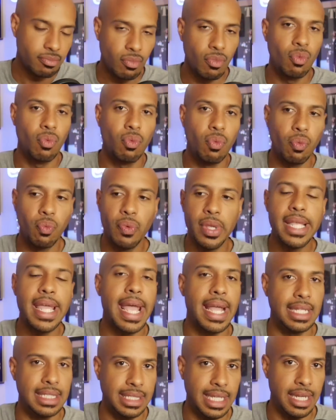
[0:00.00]
we
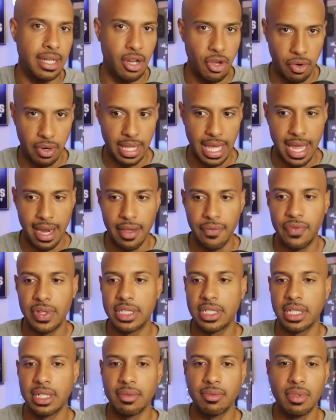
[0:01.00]
can't say no to that. If
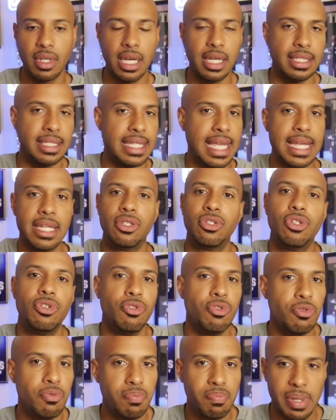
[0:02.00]
it's a day
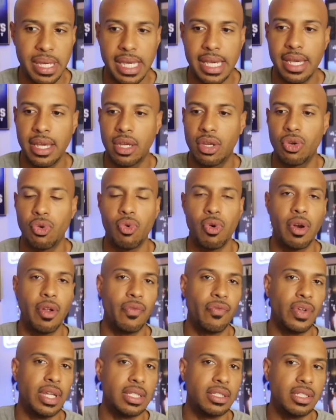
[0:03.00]
two pick, or
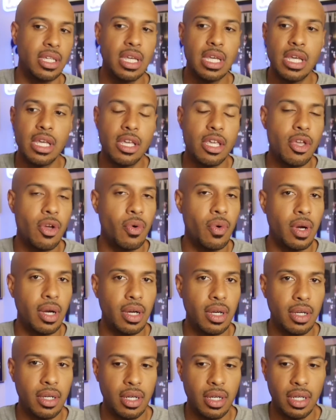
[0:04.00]
if it's, you
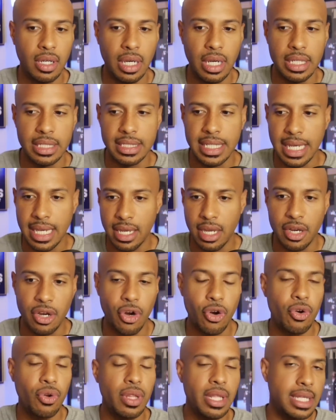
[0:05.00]
know, an
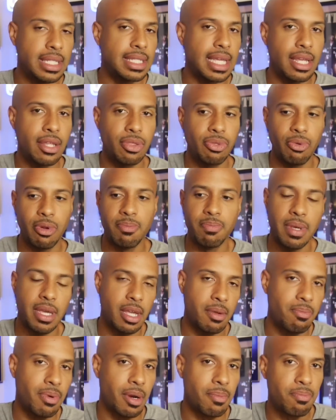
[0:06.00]
early day three
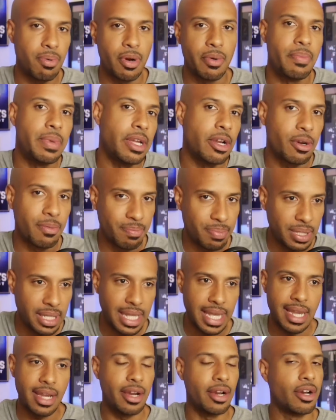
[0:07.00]
pick, but a premier
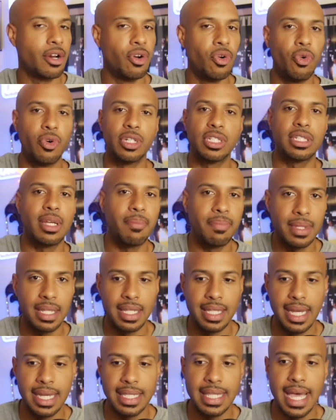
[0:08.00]
player or
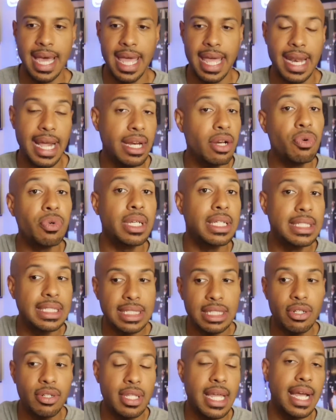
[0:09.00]
something like that. And I don't
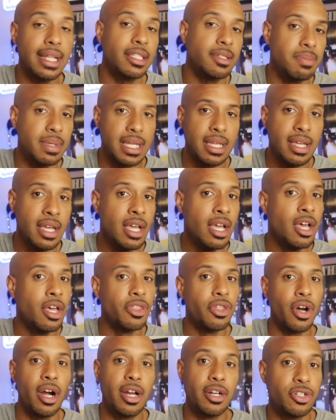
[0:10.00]
consider that to be
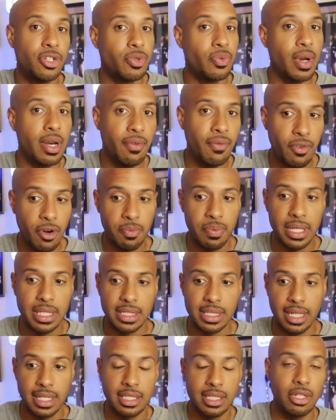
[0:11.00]
the Hunter Renfrow
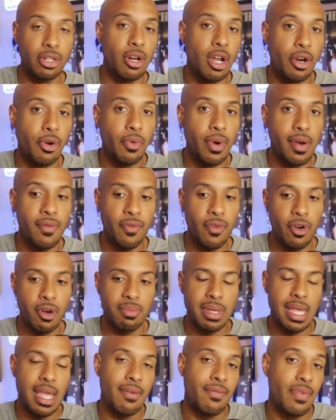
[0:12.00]
piece. I consider Hunter Renfrow to
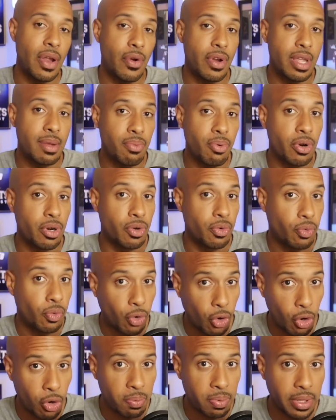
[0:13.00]
be a very important
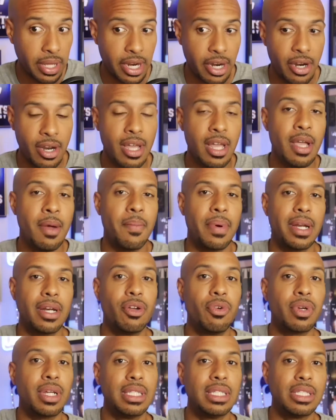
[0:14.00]
role player, but I
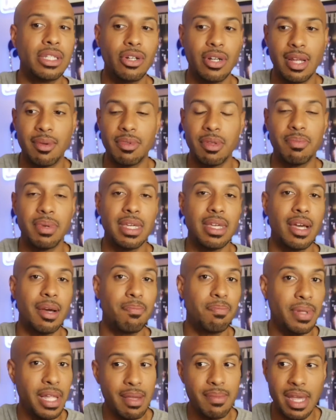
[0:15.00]
don't consider him to be a
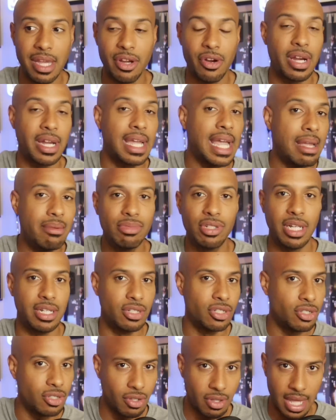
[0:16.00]
playmaker, a game
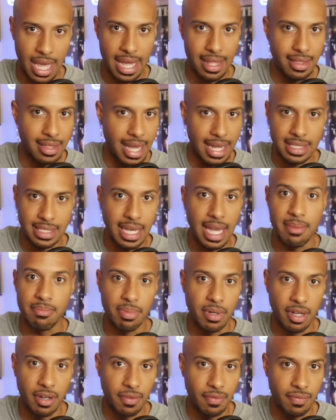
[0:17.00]
changer, that
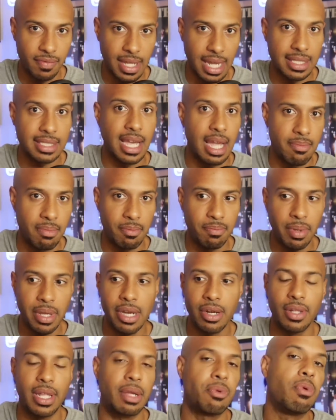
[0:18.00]
type of
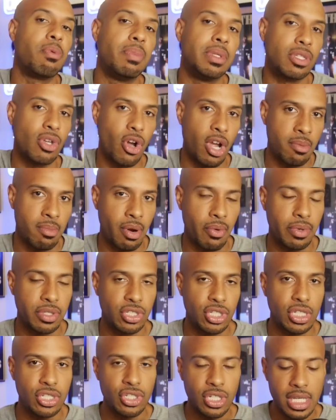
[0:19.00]
player, like we've been talking about
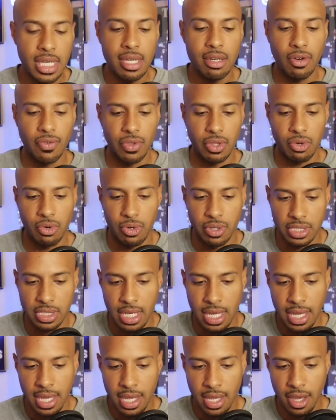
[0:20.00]
Rashid Shaheed over the course
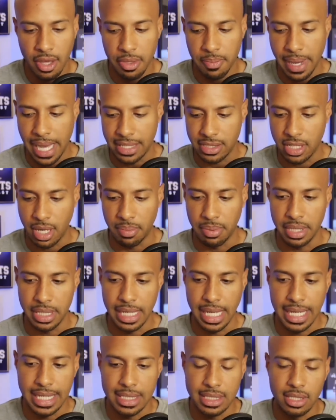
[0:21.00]
of the past couple
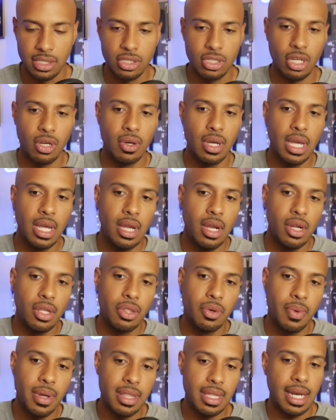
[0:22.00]
of days. And so
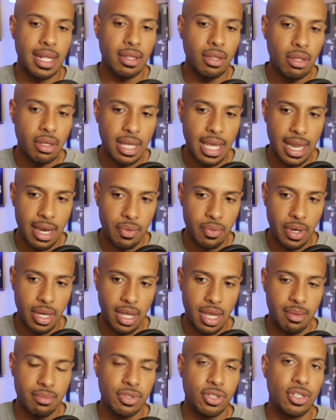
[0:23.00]
the way that I look at it when
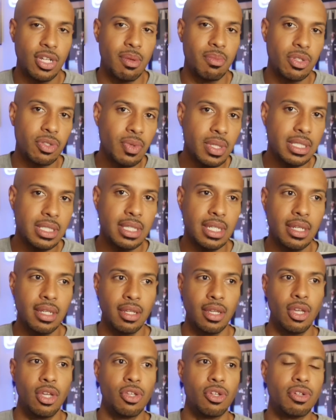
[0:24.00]
it comes to Jameis Winston,
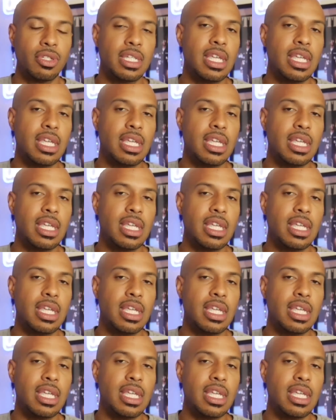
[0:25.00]
your